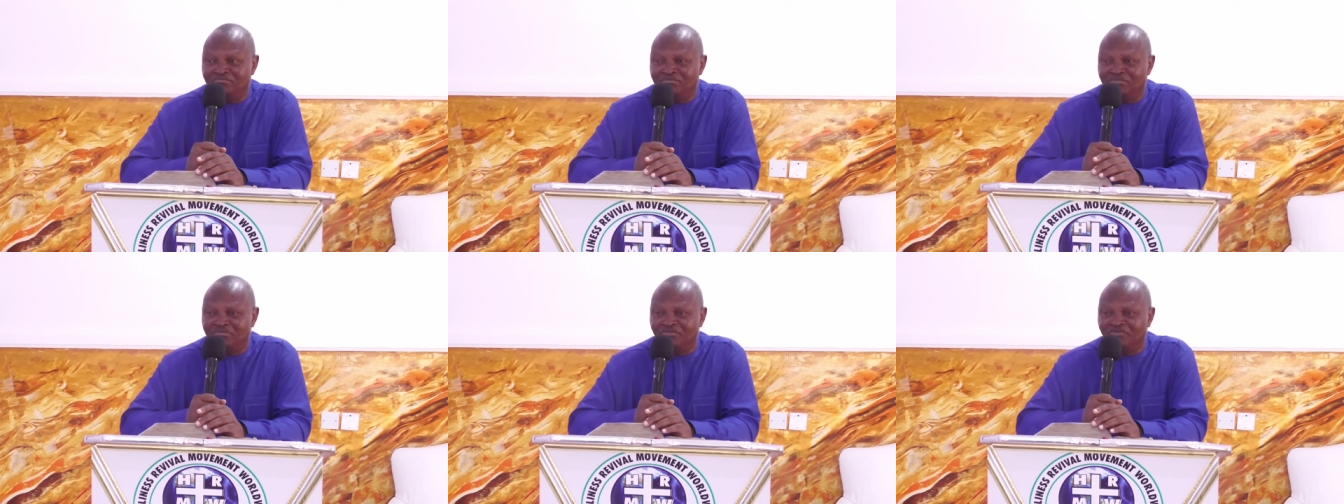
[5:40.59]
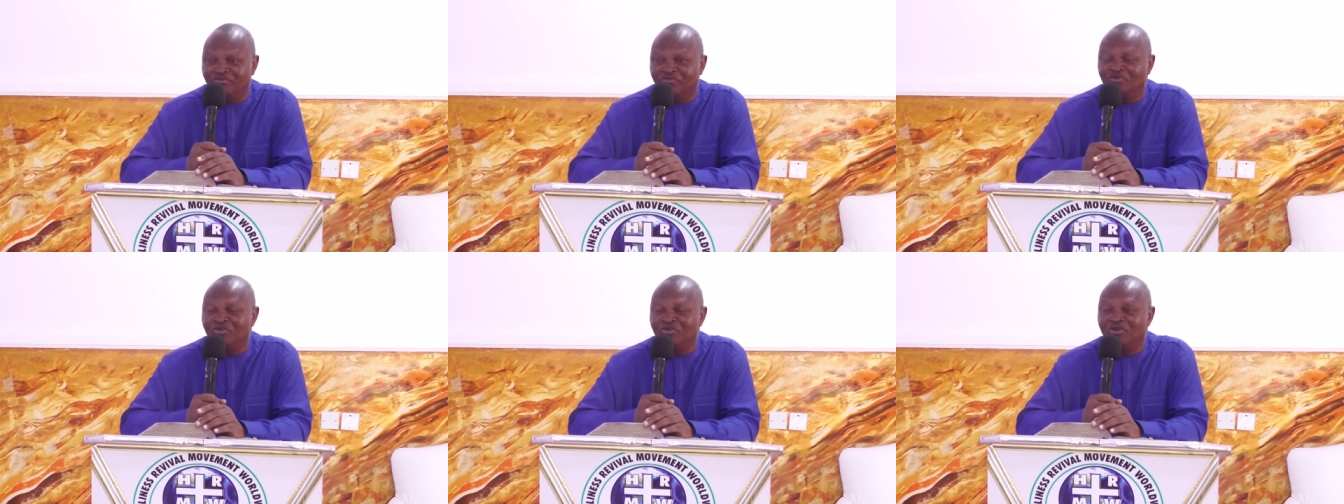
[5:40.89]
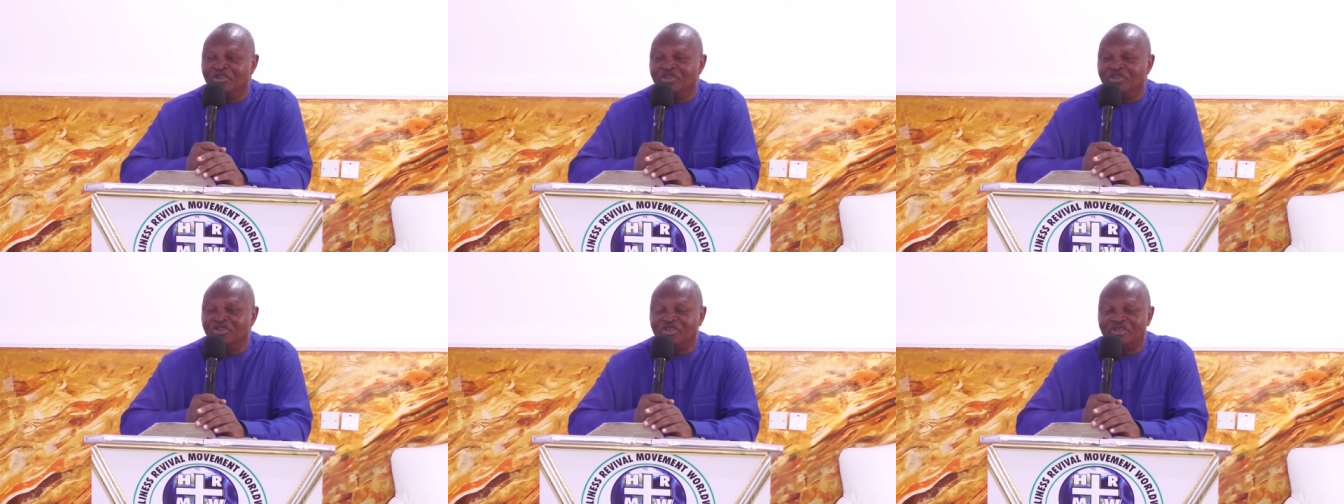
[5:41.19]

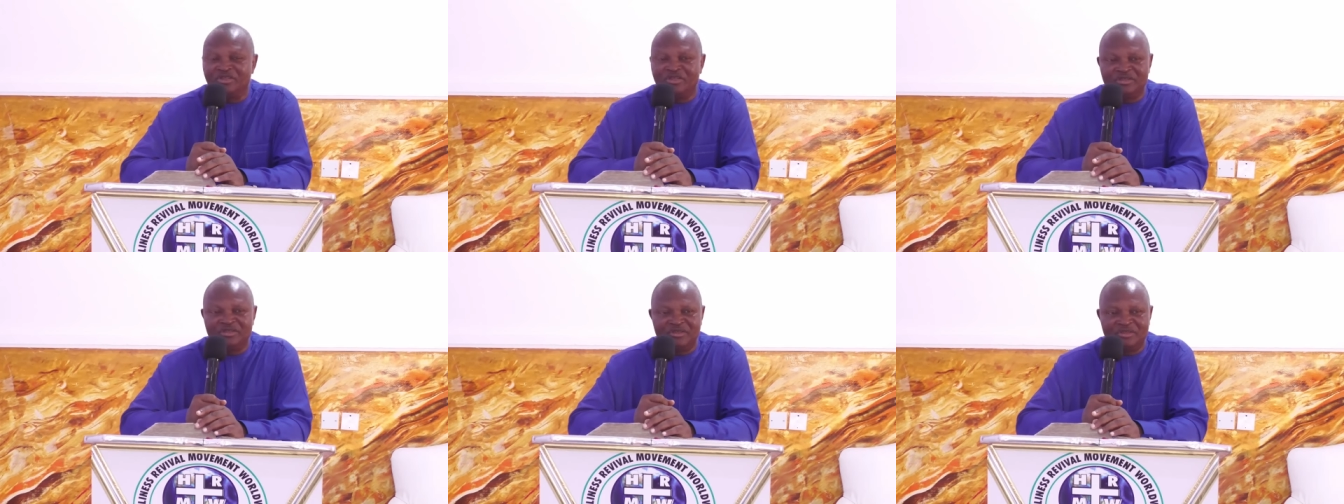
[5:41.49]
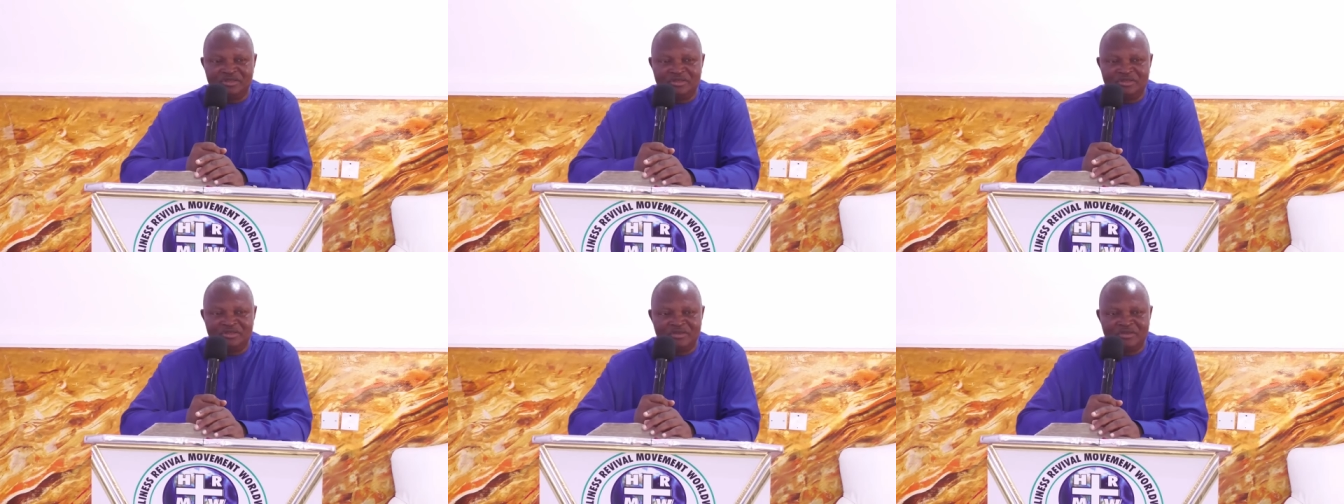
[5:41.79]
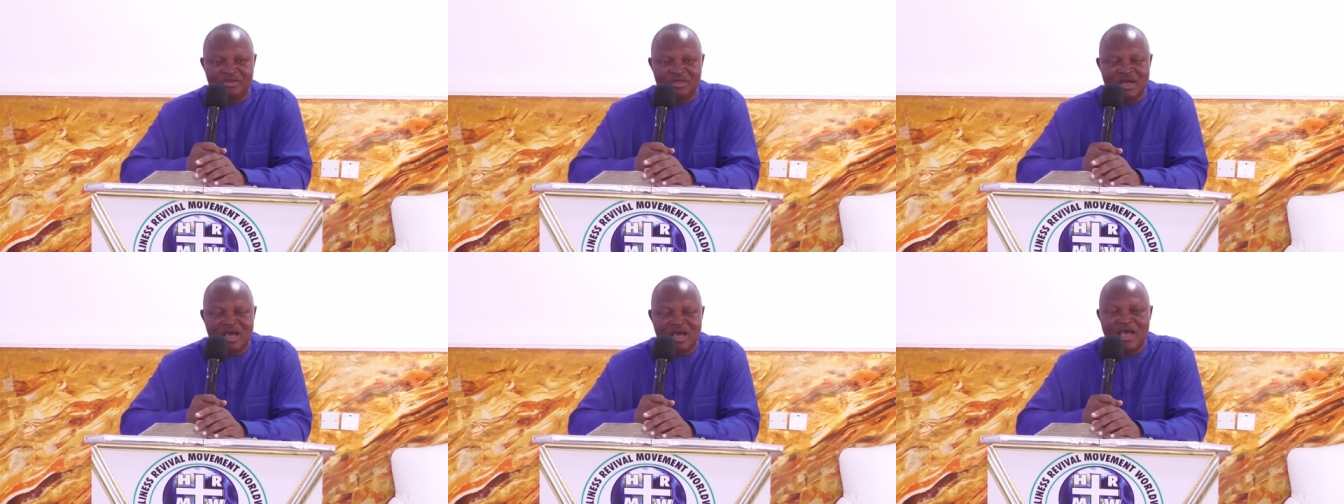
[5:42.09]
Foolishness.
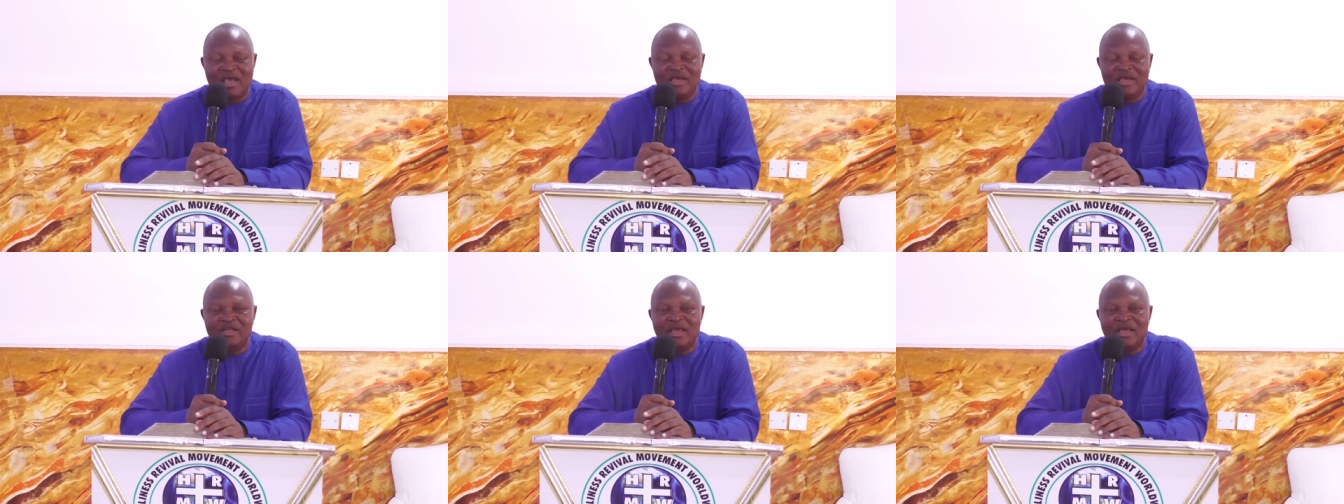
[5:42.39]
Hide,